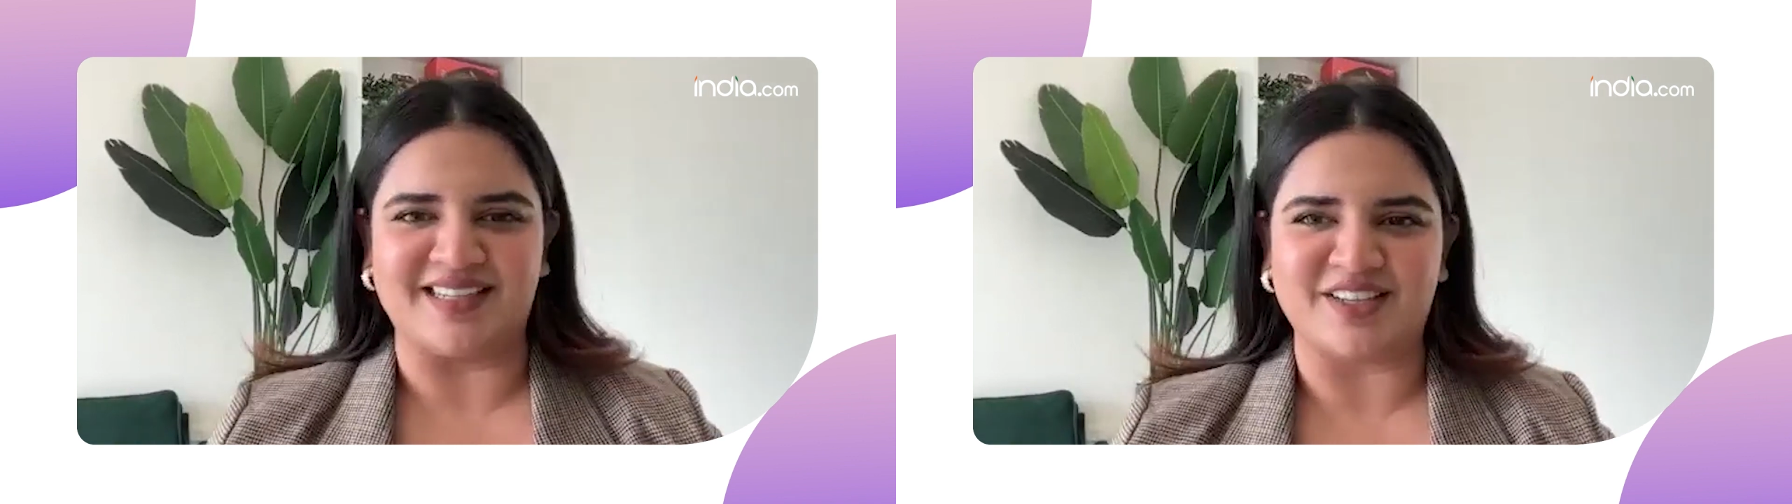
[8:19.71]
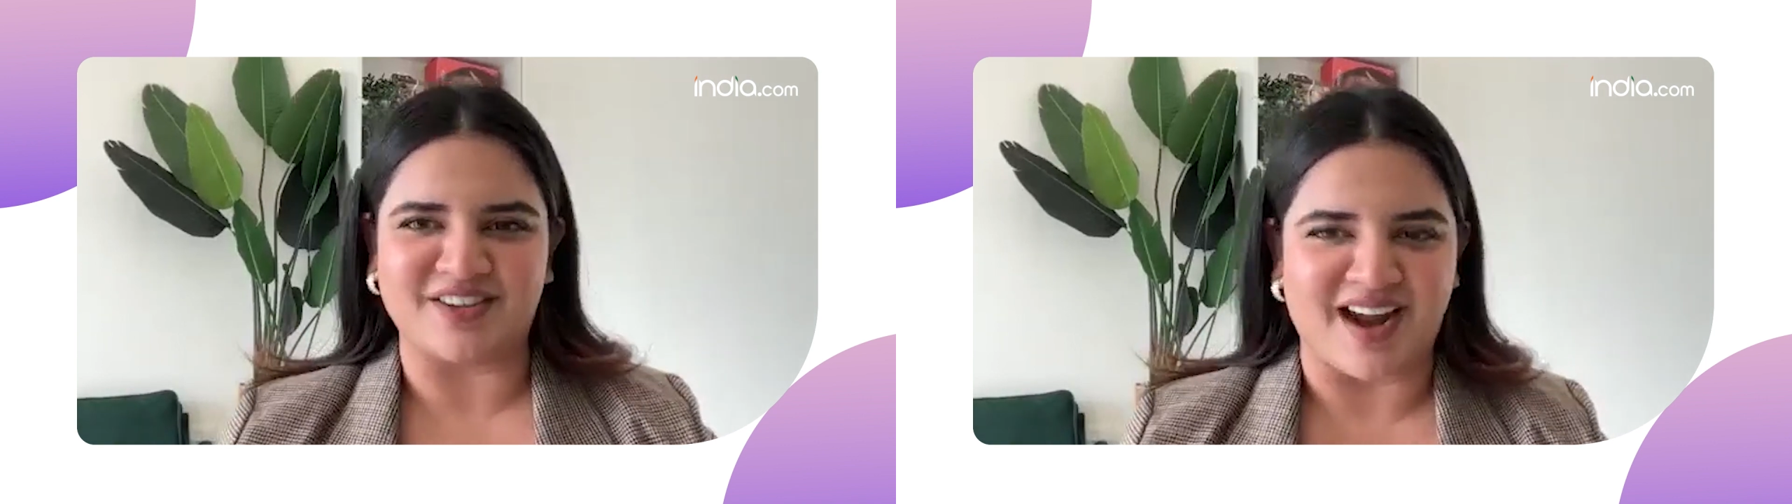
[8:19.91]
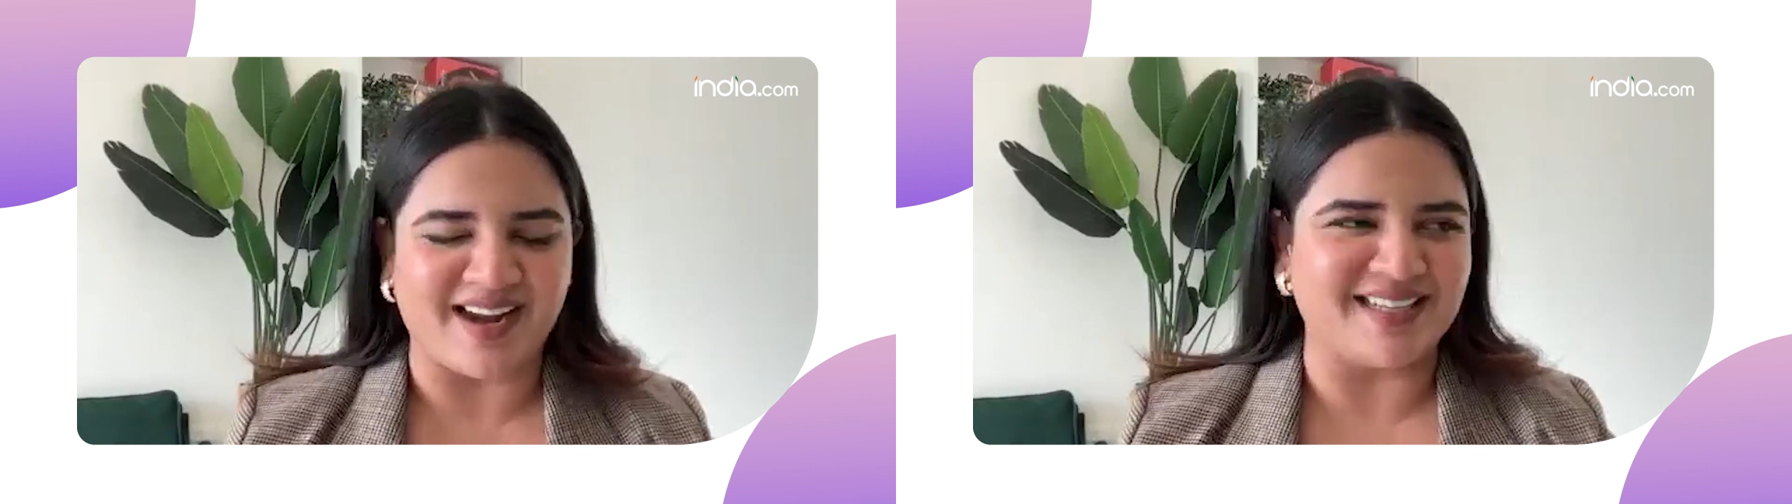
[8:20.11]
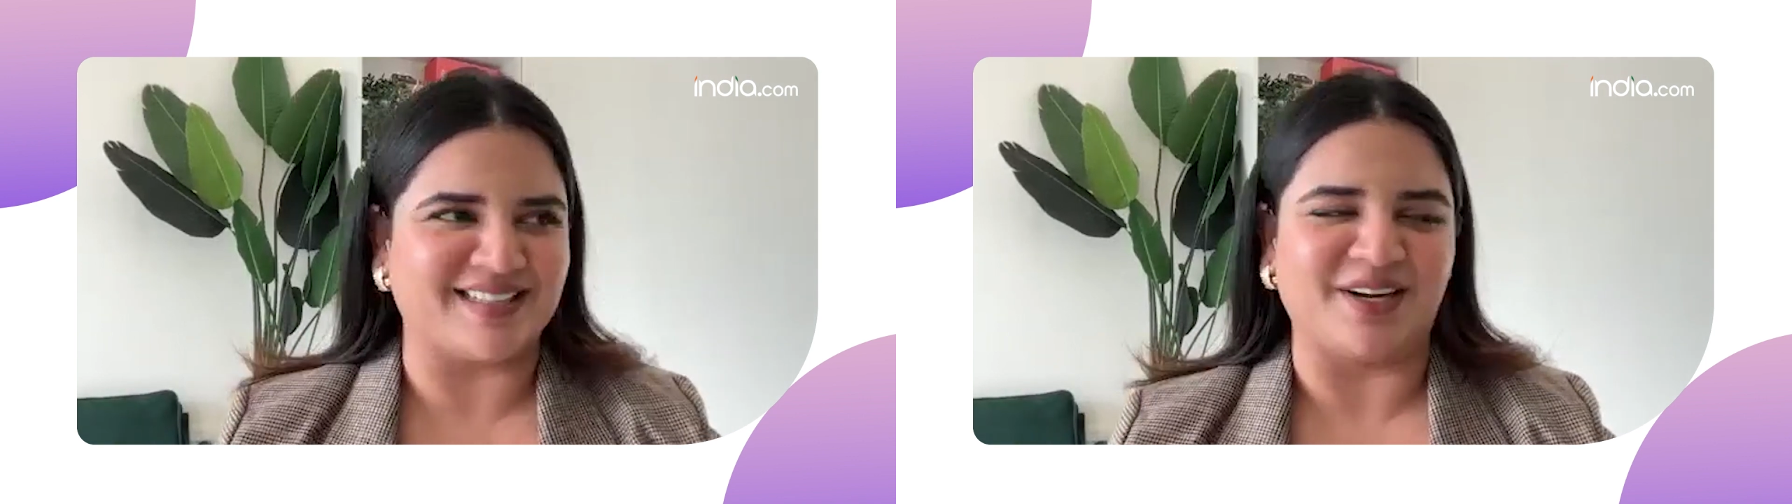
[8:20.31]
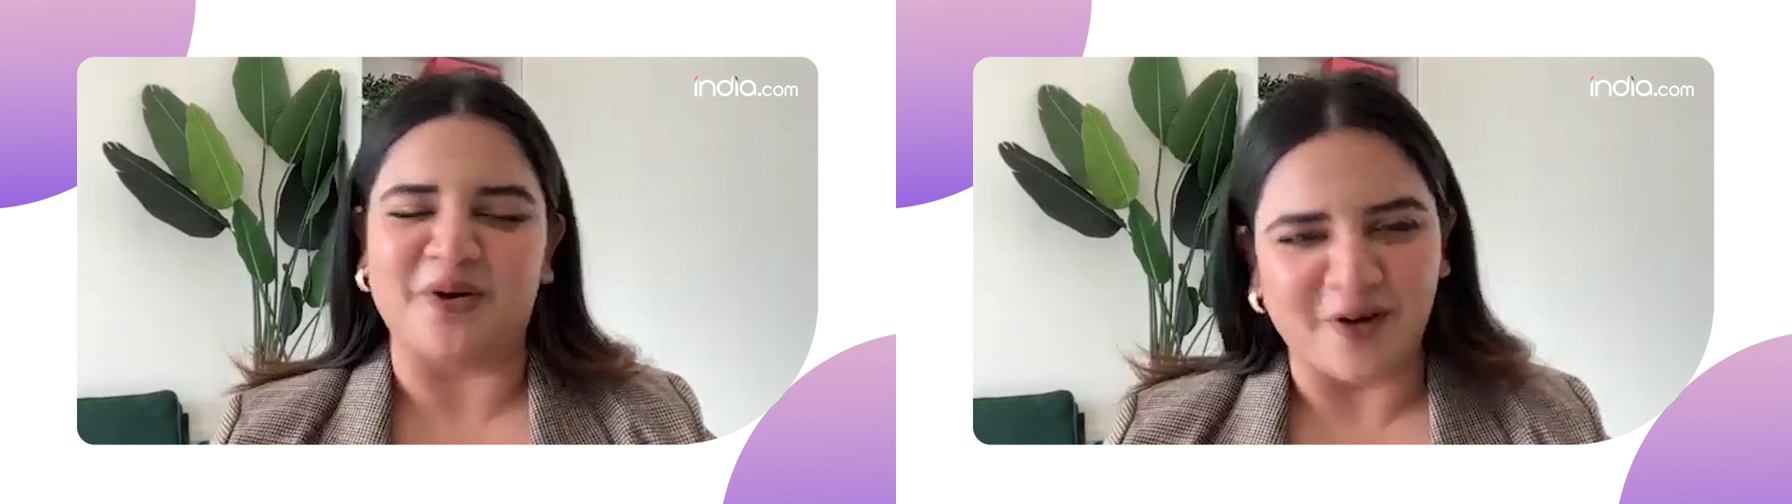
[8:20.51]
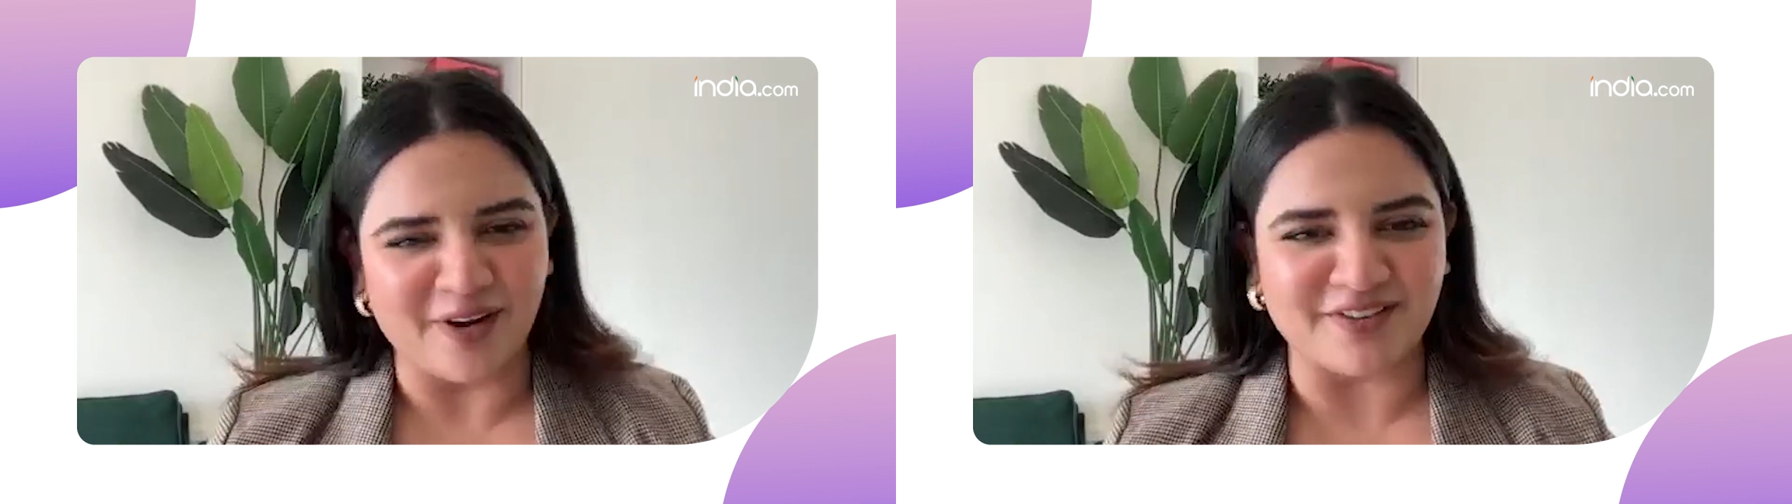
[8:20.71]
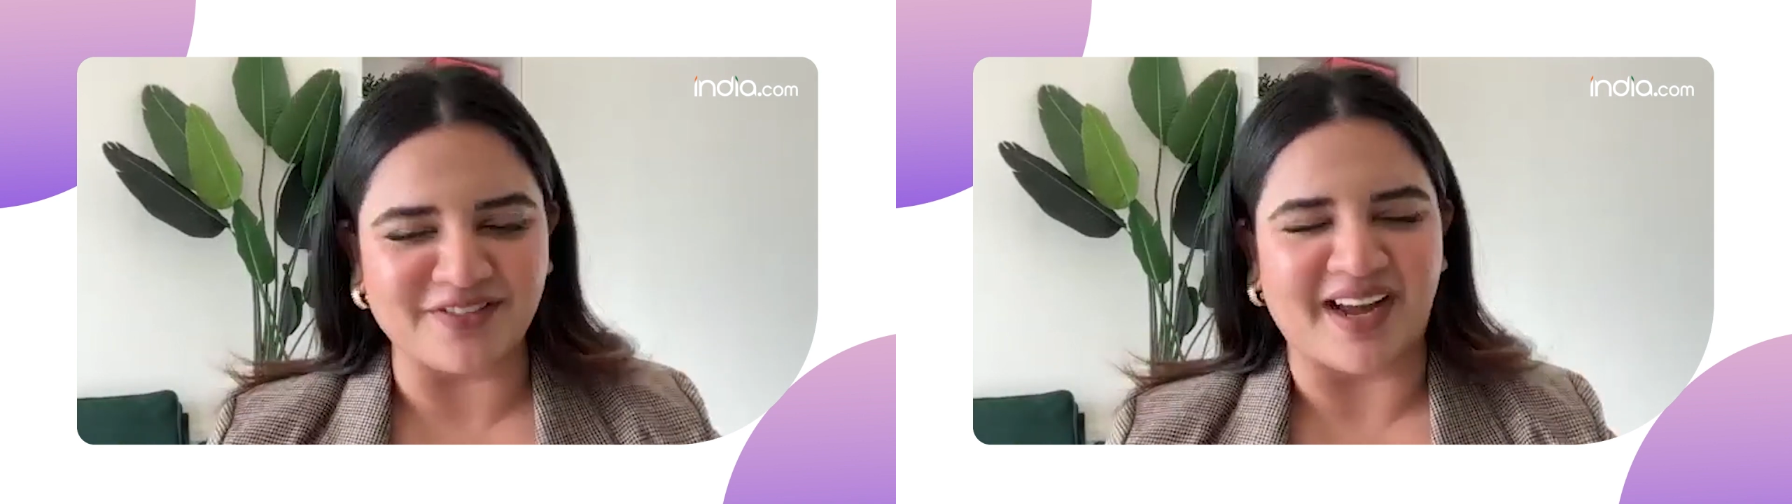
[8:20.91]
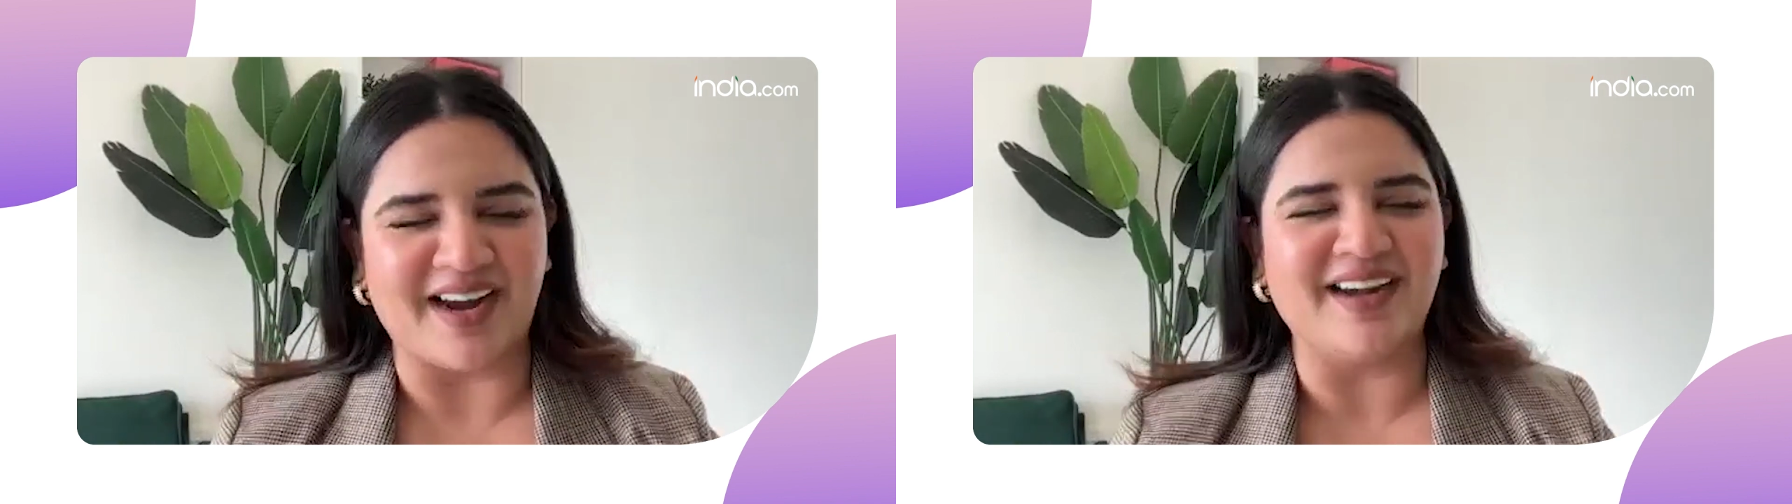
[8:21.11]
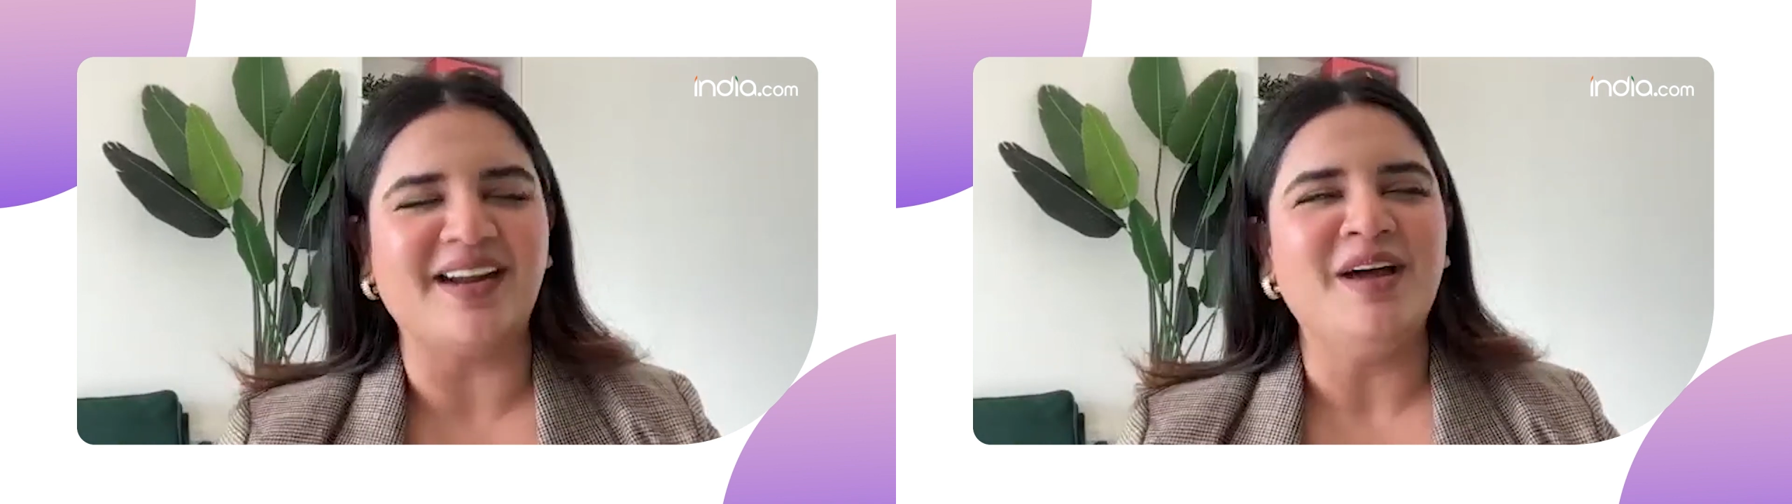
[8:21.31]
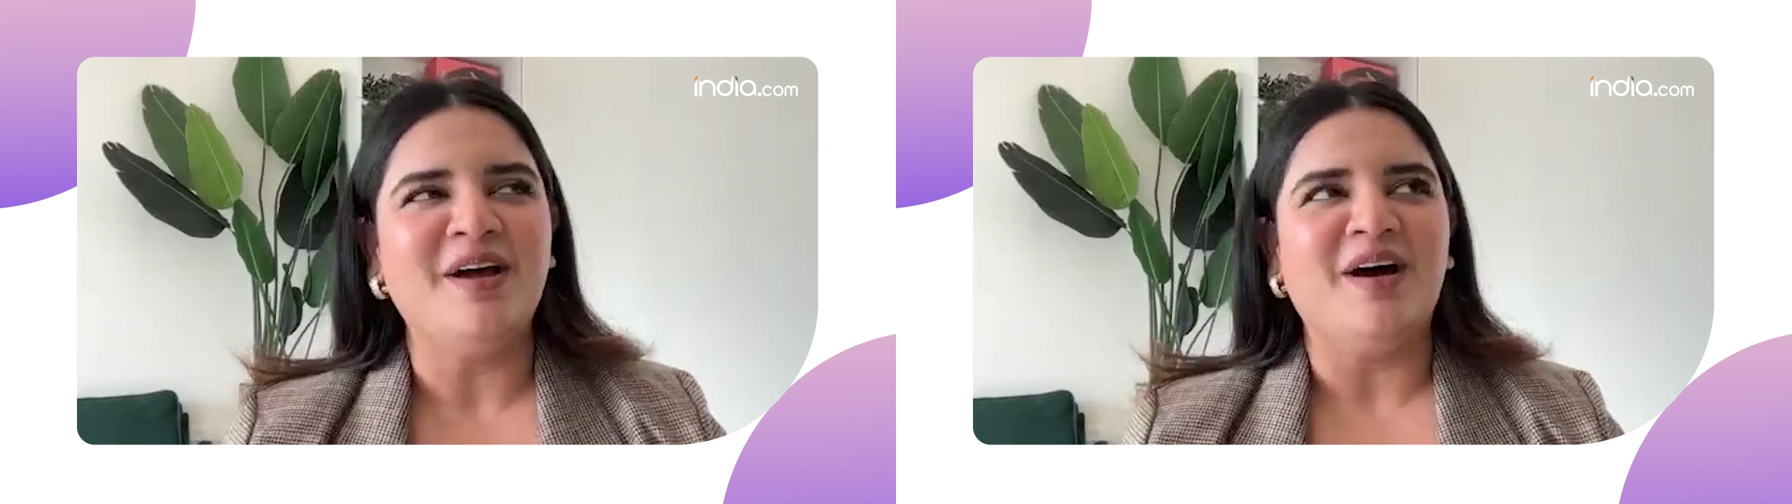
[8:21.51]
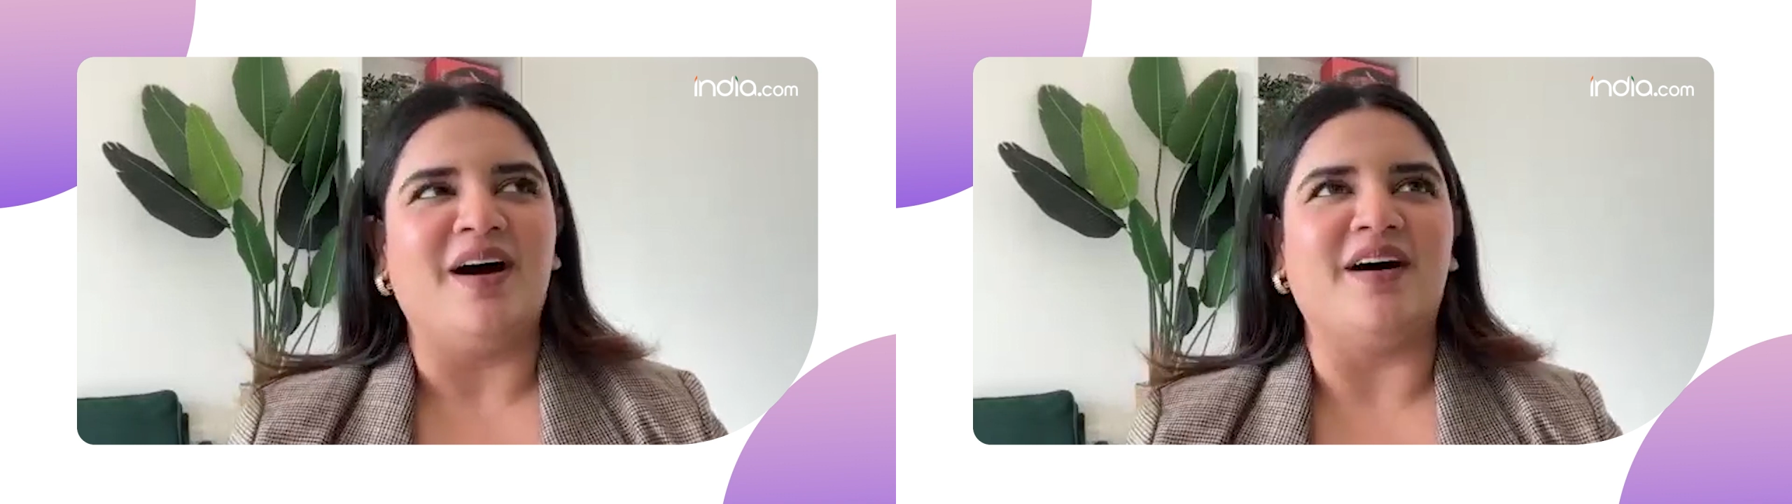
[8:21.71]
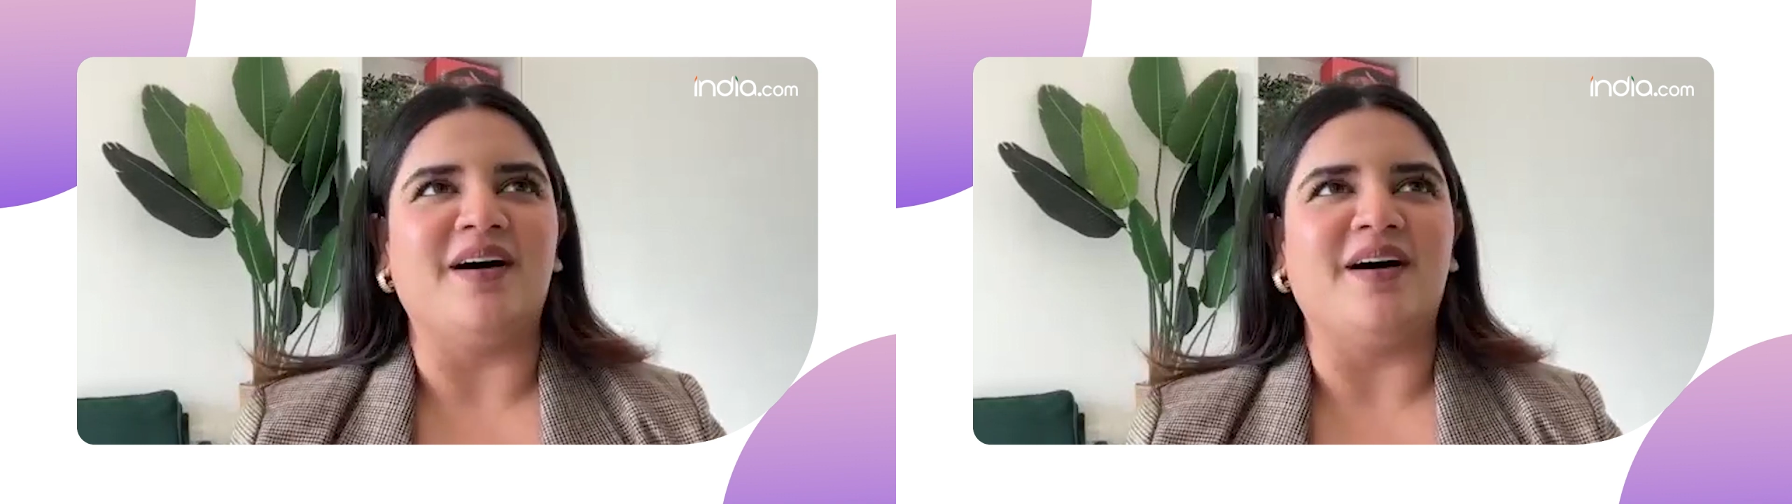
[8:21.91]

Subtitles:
tears and cries and all of that.